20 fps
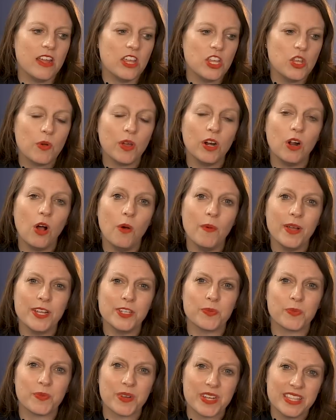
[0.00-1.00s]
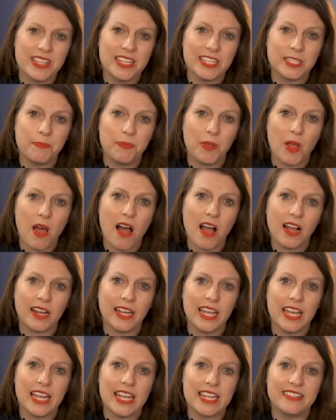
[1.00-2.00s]
you can always read this blog
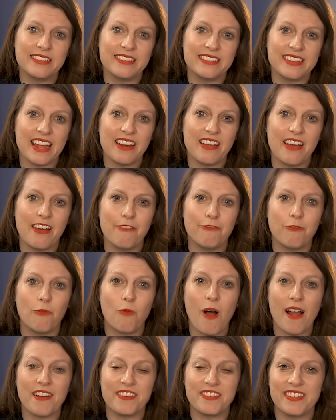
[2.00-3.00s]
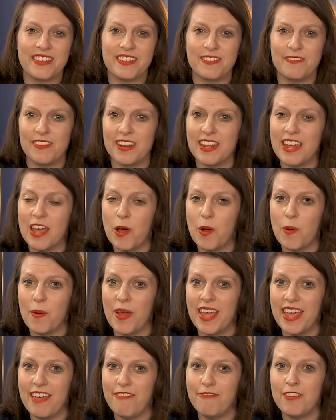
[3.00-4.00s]
instead of watch this video
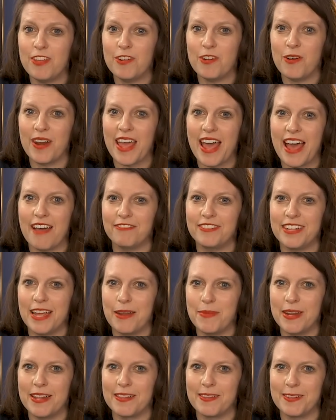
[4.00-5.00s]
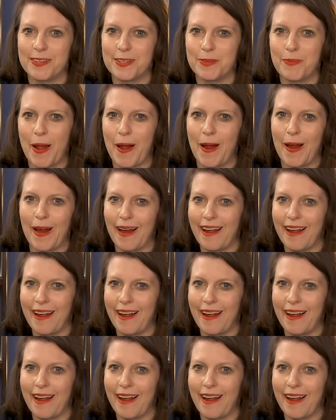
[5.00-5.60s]
if you don't have 10 minutes to spare.